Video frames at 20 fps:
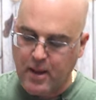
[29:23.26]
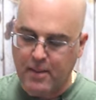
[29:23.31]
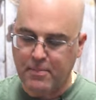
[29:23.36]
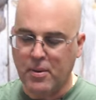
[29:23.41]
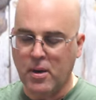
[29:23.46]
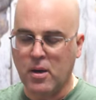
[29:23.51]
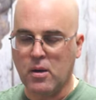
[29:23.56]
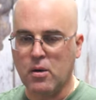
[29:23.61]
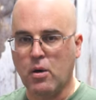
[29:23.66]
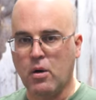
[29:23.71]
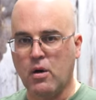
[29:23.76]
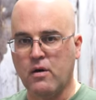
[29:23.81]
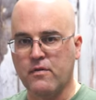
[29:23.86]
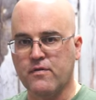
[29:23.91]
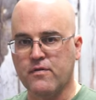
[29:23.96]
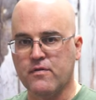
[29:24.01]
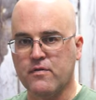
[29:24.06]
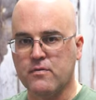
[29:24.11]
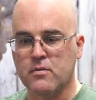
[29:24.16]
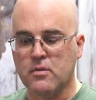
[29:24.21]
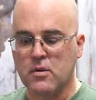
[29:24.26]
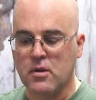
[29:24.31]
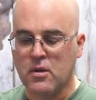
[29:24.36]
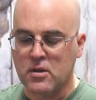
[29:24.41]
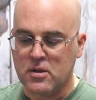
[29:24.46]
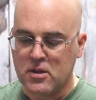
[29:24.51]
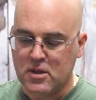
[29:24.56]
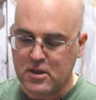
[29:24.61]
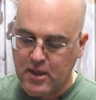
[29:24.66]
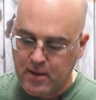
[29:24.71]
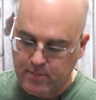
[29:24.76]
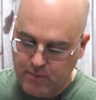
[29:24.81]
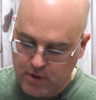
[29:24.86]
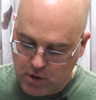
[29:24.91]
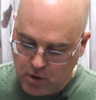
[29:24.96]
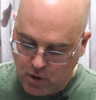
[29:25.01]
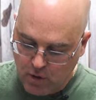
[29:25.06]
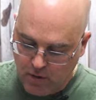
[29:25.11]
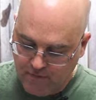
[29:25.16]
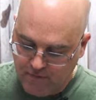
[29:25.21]
Hit that button off.
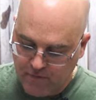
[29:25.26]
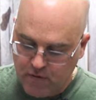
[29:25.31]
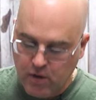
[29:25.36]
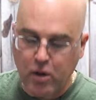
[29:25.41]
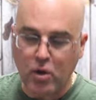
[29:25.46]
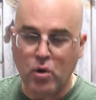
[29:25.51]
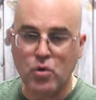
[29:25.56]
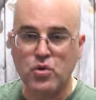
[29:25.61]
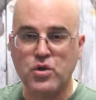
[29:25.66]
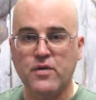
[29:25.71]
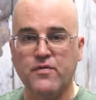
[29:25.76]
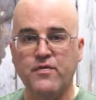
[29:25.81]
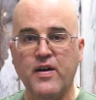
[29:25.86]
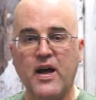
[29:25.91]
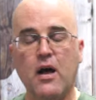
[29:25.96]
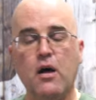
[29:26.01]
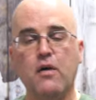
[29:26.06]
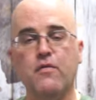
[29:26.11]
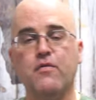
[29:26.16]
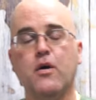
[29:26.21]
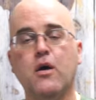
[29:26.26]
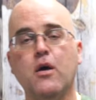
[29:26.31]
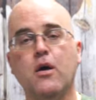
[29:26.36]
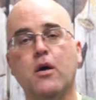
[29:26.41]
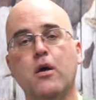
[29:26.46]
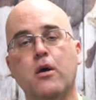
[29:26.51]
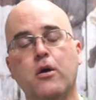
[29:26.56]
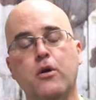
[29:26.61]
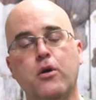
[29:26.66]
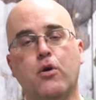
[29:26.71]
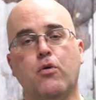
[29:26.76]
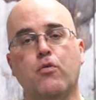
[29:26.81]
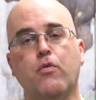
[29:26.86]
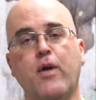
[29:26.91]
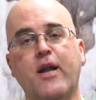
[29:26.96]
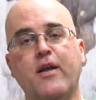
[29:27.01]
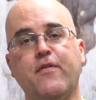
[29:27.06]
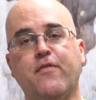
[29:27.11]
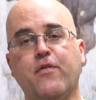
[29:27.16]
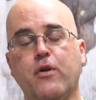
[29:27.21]
Steam is off. Close the valve.
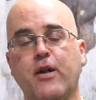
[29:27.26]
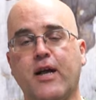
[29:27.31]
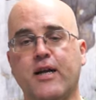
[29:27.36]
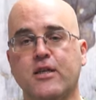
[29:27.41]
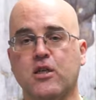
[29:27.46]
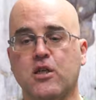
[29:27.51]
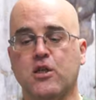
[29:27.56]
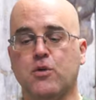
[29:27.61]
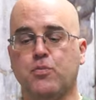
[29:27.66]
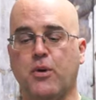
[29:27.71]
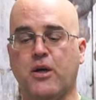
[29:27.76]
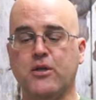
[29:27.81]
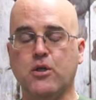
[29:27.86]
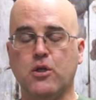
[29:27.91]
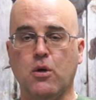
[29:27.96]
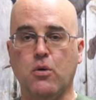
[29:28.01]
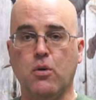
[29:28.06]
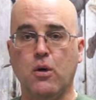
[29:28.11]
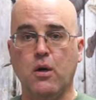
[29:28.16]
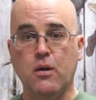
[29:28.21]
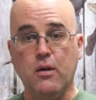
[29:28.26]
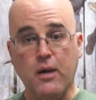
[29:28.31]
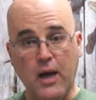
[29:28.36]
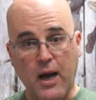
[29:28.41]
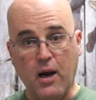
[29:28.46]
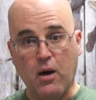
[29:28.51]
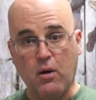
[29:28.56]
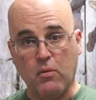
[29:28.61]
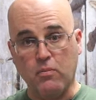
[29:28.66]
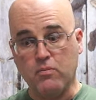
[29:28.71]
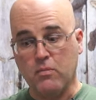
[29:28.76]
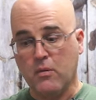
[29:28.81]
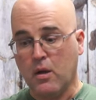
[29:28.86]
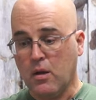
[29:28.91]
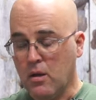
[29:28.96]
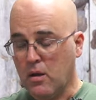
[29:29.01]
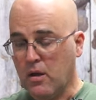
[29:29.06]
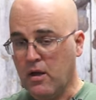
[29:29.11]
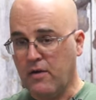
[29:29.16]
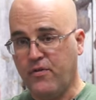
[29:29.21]
You're ready for your next espresso. Now,
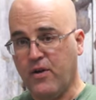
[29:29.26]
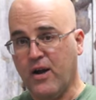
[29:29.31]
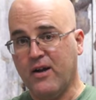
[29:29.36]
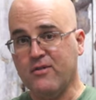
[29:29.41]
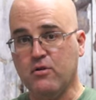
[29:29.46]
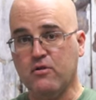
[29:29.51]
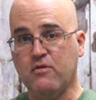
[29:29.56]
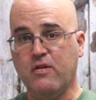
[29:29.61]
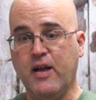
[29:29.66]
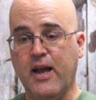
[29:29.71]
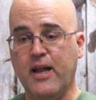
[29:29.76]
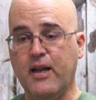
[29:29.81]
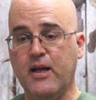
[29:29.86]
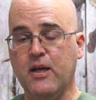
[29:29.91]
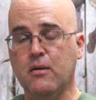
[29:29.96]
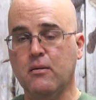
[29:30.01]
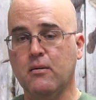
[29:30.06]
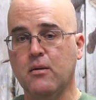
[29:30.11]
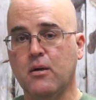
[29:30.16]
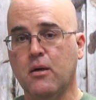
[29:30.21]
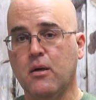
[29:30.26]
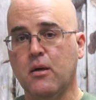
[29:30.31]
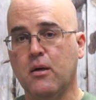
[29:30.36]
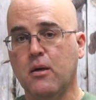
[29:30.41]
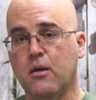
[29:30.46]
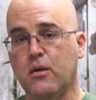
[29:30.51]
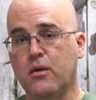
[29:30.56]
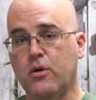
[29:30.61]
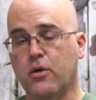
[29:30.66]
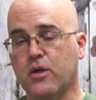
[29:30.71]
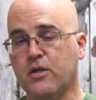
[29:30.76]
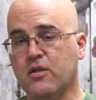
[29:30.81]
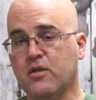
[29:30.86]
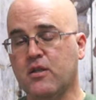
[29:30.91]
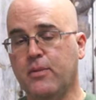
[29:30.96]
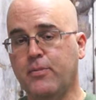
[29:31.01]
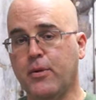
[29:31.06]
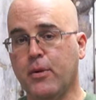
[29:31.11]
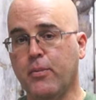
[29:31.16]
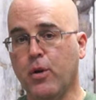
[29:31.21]
if you're entertaining, you
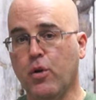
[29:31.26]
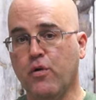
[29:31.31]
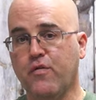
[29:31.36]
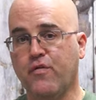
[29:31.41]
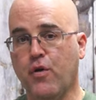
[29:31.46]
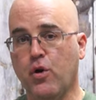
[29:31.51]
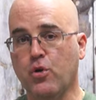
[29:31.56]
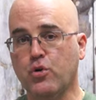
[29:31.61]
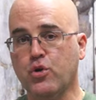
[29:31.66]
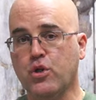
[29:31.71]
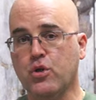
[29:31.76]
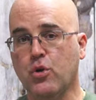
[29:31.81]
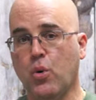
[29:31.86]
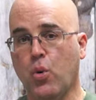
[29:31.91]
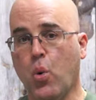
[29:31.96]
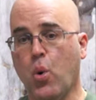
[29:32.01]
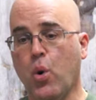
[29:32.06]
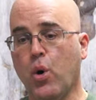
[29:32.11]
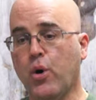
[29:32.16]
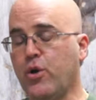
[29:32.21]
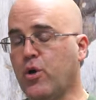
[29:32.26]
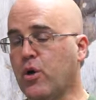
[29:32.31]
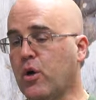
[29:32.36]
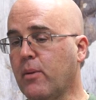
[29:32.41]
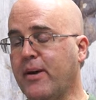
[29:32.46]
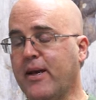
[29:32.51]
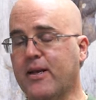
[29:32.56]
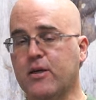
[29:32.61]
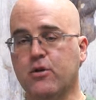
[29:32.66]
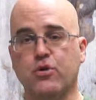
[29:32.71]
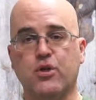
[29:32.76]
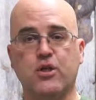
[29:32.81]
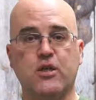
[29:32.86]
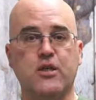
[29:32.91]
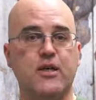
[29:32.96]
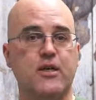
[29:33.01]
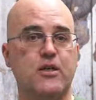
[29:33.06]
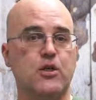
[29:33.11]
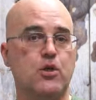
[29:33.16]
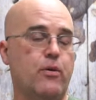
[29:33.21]
could steam your milk first, or you can make
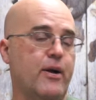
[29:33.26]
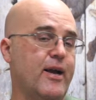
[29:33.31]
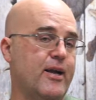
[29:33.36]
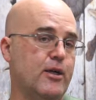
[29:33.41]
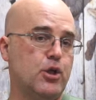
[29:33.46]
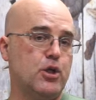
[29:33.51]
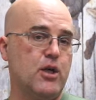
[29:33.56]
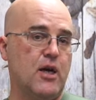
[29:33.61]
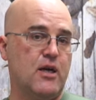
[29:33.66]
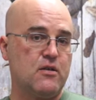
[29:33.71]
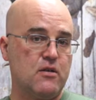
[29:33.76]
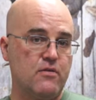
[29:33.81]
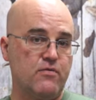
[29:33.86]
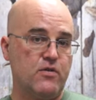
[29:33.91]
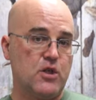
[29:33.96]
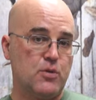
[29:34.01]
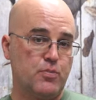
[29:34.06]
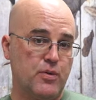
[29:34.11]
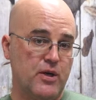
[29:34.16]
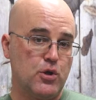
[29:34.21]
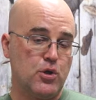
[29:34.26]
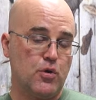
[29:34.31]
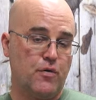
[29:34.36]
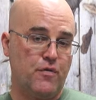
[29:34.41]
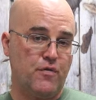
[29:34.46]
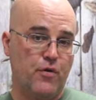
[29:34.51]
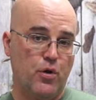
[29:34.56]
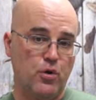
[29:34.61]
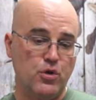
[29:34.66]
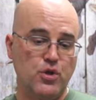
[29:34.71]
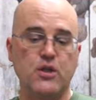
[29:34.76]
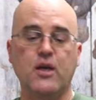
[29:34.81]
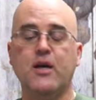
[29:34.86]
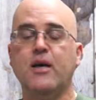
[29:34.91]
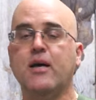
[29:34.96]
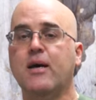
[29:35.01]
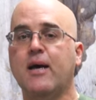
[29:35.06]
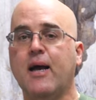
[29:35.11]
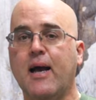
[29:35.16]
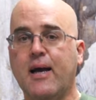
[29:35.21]
your six or eight shots of espresso
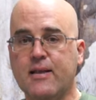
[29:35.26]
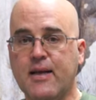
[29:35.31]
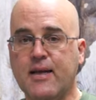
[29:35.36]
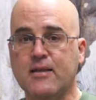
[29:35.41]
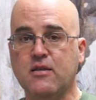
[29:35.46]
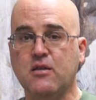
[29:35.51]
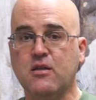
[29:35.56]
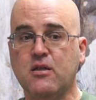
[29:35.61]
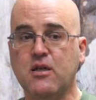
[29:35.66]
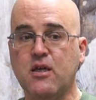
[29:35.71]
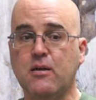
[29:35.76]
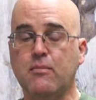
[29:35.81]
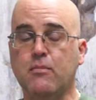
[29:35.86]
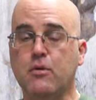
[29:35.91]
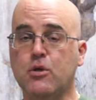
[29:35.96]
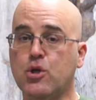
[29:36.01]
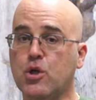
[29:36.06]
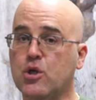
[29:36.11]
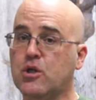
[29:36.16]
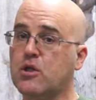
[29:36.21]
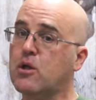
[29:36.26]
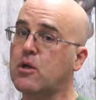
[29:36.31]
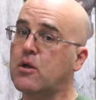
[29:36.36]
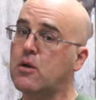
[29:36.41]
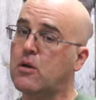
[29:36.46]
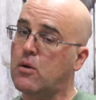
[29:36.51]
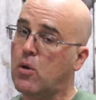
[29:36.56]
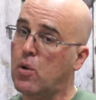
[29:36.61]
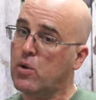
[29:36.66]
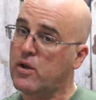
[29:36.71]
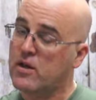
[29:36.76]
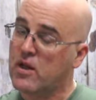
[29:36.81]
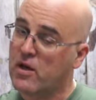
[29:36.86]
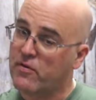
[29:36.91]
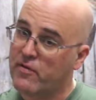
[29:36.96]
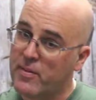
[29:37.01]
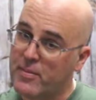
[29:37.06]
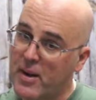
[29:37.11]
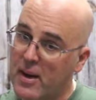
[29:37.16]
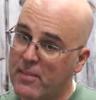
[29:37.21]
first and then steam. Just the
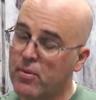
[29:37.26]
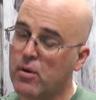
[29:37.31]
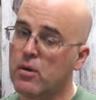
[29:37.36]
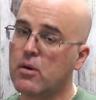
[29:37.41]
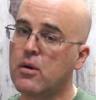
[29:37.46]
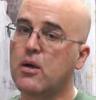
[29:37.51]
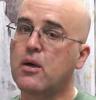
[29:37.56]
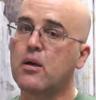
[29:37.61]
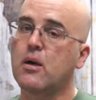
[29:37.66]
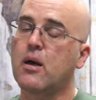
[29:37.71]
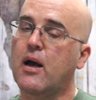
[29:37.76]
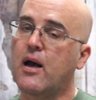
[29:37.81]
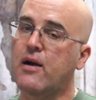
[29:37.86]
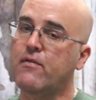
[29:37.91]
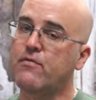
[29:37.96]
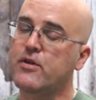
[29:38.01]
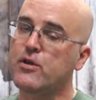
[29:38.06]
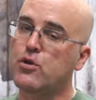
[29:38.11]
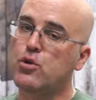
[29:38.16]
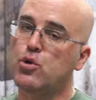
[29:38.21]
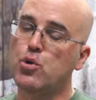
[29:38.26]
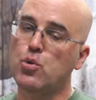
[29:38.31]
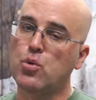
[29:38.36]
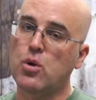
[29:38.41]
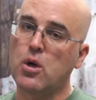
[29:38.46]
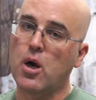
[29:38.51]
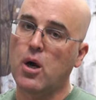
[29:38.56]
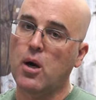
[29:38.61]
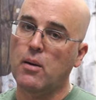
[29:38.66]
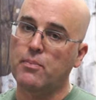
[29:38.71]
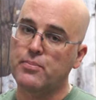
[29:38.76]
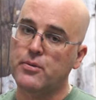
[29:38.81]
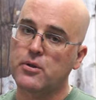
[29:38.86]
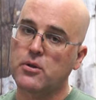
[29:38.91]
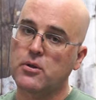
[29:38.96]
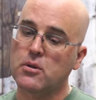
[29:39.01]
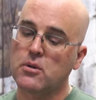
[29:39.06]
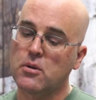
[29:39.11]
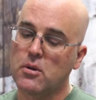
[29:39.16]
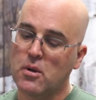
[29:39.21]
only thing remember, every two
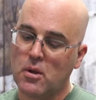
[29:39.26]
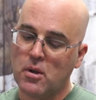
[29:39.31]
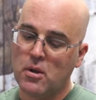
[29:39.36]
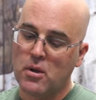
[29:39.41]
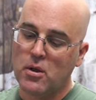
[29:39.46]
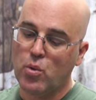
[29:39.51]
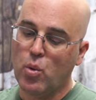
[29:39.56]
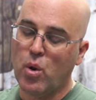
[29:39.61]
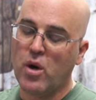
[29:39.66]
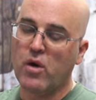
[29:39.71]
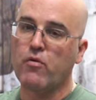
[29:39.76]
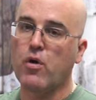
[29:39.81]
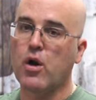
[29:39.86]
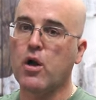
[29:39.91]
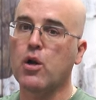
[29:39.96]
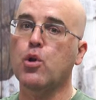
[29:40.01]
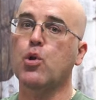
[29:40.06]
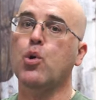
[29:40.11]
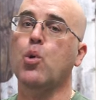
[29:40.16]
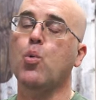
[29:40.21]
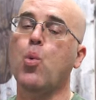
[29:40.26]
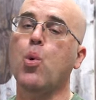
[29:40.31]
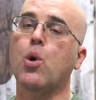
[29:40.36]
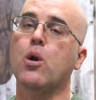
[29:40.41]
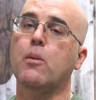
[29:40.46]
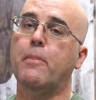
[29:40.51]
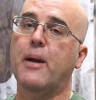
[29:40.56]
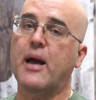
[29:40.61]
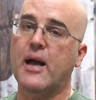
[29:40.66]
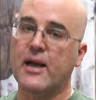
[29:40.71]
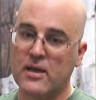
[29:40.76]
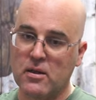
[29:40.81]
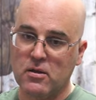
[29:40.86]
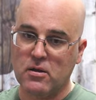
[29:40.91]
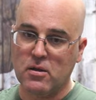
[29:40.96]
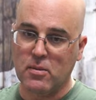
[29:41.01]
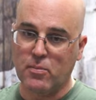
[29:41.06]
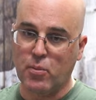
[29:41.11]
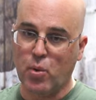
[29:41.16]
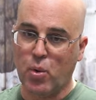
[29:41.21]
cups you want to run a little water
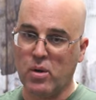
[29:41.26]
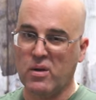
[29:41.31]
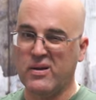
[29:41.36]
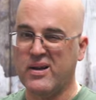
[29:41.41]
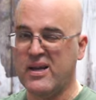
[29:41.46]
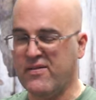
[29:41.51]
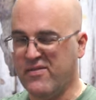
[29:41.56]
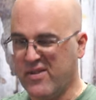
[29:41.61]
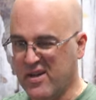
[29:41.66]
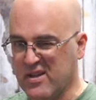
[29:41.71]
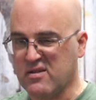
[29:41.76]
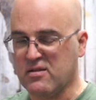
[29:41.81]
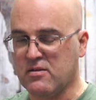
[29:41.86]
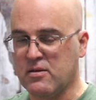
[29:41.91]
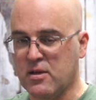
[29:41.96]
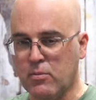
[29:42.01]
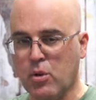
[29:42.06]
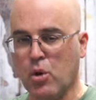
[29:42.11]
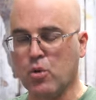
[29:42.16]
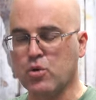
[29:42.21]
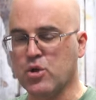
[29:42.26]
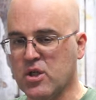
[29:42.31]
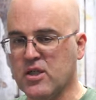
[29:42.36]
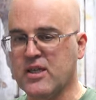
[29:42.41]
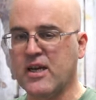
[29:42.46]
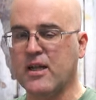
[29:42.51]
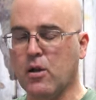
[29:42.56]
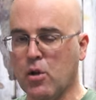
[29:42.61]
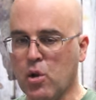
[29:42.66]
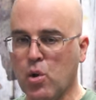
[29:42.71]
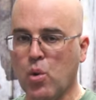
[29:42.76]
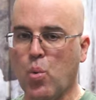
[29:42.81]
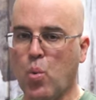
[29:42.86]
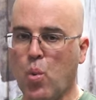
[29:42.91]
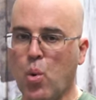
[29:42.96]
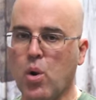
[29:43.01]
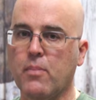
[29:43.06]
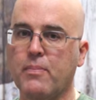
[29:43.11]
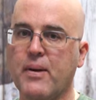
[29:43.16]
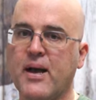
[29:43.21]
back into the boiler, even in steam mode. Just get a
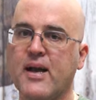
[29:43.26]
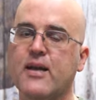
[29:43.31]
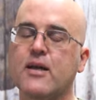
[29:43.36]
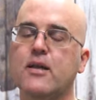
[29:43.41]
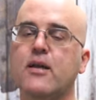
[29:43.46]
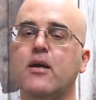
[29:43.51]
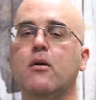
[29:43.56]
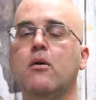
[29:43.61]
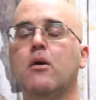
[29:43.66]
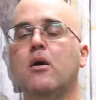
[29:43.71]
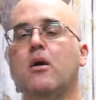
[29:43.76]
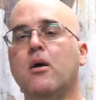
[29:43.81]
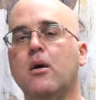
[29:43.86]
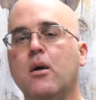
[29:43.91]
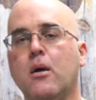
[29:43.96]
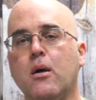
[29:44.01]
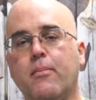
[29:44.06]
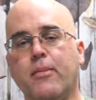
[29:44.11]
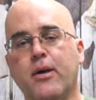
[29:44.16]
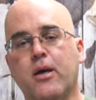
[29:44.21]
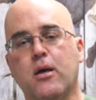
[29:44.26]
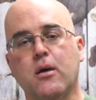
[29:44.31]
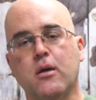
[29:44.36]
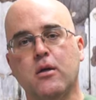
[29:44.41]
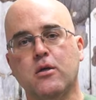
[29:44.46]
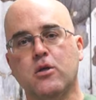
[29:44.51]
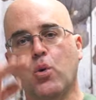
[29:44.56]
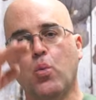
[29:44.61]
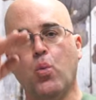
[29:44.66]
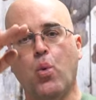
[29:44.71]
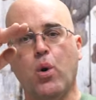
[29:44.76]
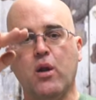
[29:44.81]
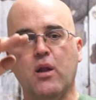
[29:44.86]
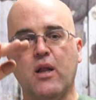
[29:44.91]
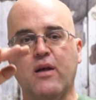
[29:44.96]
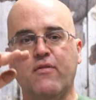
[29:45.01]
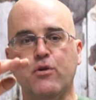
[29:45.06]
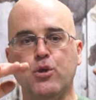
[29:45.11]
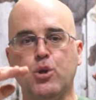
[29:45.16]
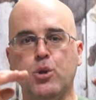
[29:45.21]
little water back in there because the
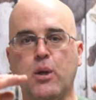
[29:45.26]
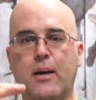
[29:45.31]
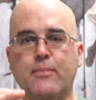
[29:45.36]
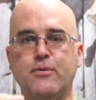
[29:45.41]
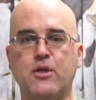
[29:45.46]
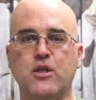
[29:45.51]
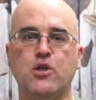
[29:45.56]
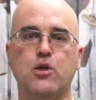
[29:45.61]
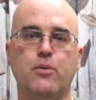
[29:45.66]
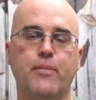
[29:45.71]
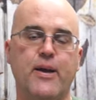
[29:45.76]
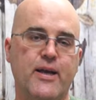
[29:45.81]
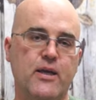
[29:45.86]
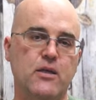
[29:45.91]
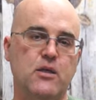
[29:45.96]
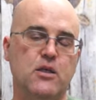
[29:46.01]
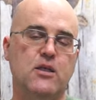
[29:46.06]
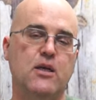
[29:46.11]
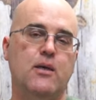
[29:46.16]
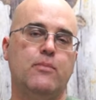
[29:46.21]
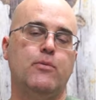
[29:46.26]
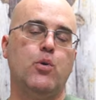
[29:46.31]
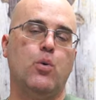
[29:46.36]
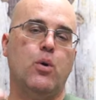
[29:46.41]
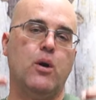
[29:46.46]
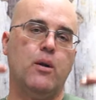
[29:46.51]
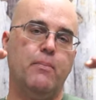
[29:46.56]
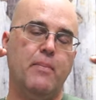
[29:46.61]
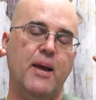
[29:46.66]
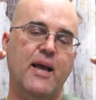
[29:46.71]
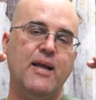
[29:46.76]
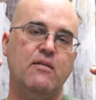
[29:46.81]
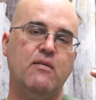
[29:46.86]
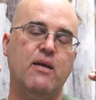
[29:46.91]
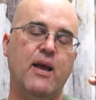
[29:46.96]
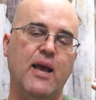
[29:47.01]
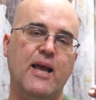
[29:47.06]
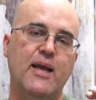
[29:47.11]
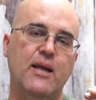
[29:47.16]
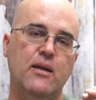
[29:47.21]
water level drops as you're making steam. You want to
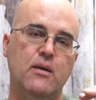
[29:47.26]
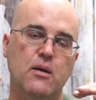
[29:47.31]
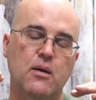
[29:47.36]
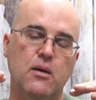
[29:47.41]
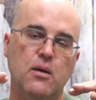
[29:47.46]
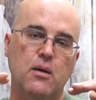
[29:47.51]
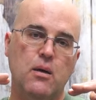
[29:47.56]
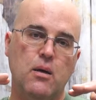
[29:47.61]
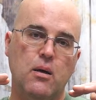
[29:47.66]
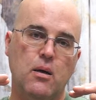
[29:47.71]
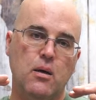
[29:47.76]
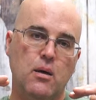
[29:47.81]
maintain